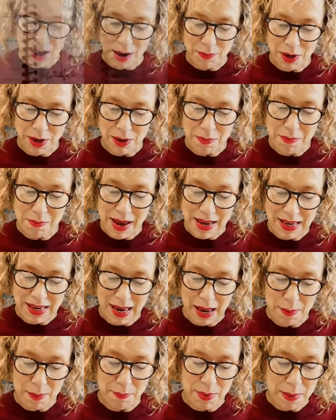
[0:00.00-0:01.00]
I'm going to make
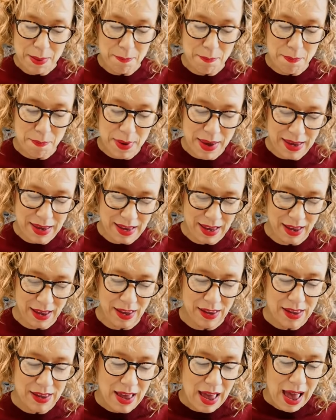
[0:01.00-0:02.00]
it a bit bigger
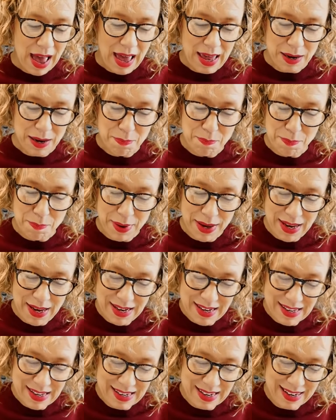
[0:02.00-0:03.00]
and a bit
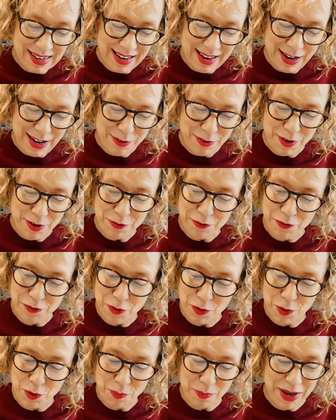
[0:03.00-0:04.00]
clearer
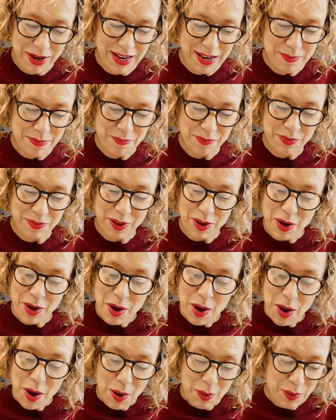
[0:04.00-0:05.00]
for me.
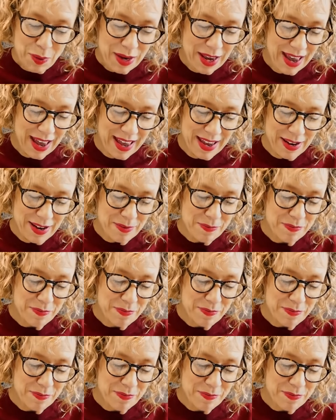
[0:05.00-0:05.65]
Okay.